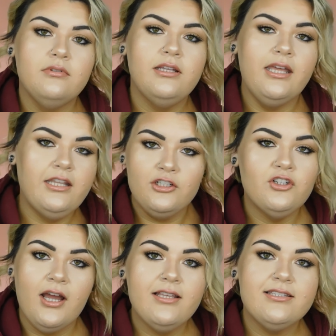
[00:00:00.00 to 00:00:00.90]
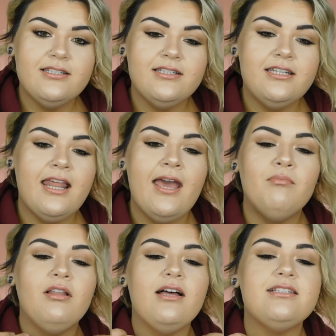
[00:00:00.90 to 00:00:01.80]
getting dressed today,
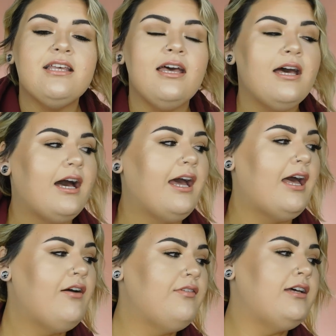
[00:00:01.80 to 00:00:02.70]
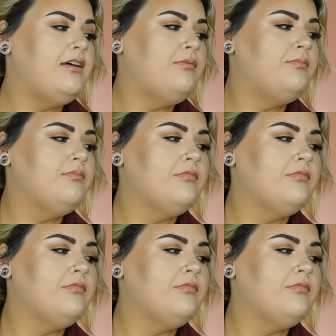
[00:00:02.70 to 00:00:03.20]
plus I have a